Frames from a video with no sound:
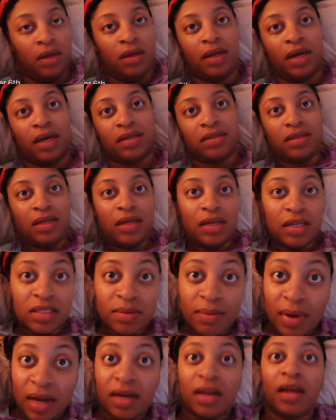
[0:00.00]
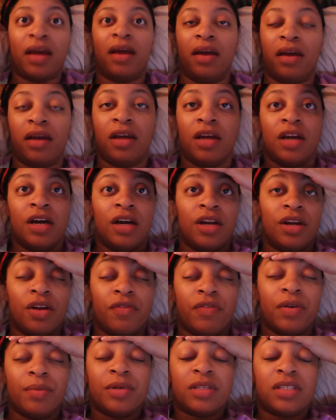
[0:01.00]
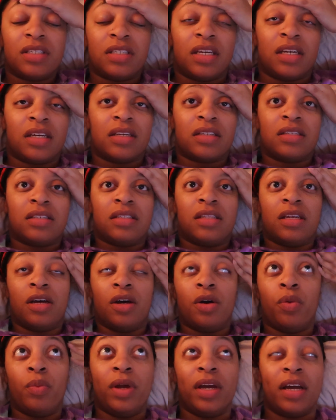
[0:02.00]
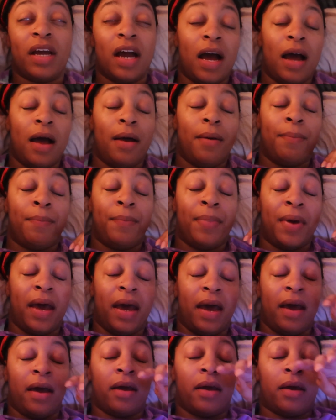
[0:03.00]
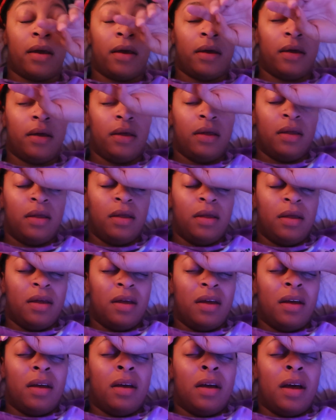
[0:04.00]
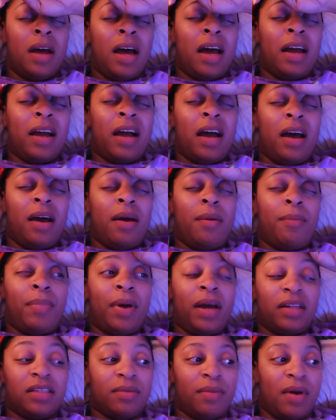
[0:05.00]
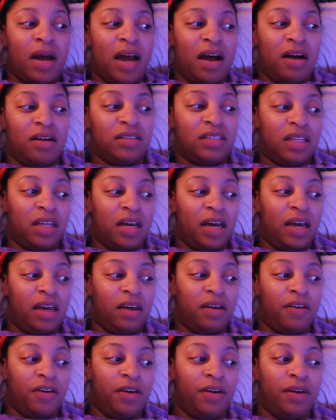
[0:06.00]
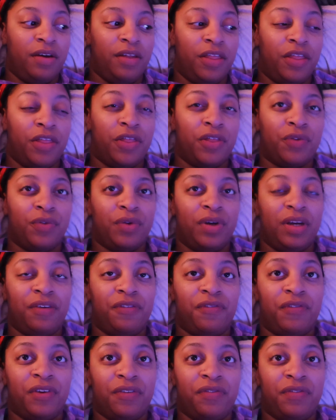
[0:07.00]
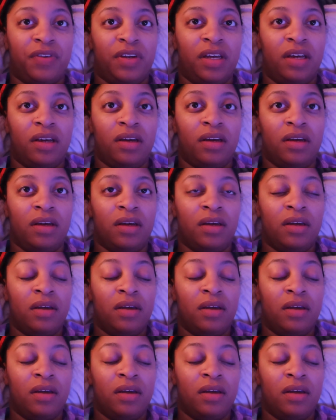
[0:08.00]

Yes, it is Monday, November 6th. We got back, I got back to my house at like 3.50.